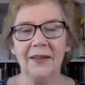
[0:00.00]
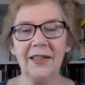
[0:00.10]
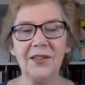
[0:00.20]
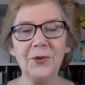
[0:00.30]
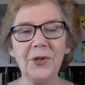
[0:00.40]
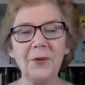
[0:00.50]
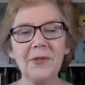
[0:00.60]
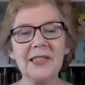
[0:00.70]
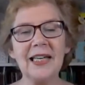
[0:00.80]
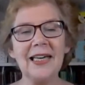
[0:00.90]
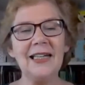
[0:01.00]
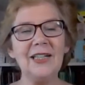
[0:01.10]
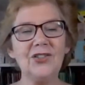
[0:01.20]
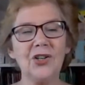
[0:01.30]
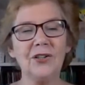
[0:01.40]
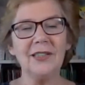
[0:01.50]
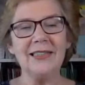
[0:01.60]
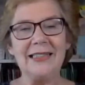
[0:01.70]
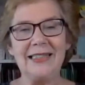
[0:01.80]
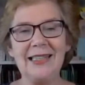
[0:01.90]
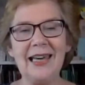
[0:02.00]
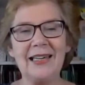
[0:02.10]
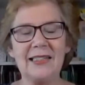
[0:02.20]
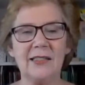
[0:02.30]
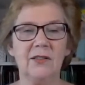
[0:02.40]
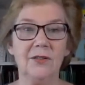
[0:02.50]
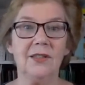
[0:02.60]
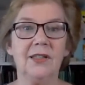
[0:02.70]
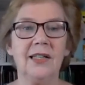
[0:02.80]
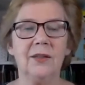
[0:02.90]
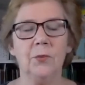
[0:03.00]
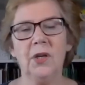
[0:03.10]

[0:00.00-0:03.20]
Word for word: And he thought I wasn't eating chocolate and snacks. Not that I.